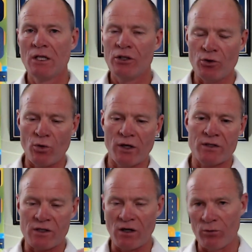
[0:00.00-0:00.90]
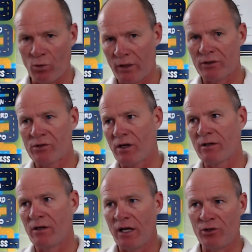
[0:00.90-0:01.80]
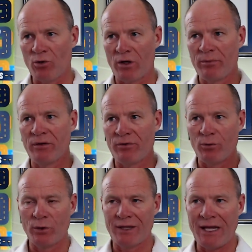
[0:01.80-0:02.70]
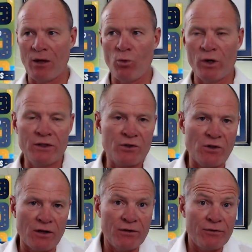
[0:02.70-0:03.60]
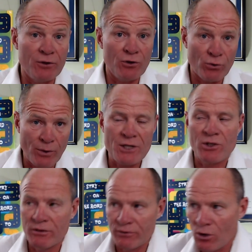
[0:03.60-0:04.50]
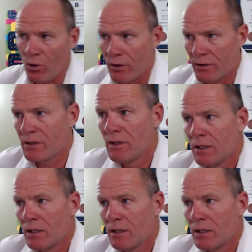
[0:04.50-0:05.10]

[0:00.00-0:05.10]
You want to start with one instructor, and you want to be with that one instructor for the duration of your course.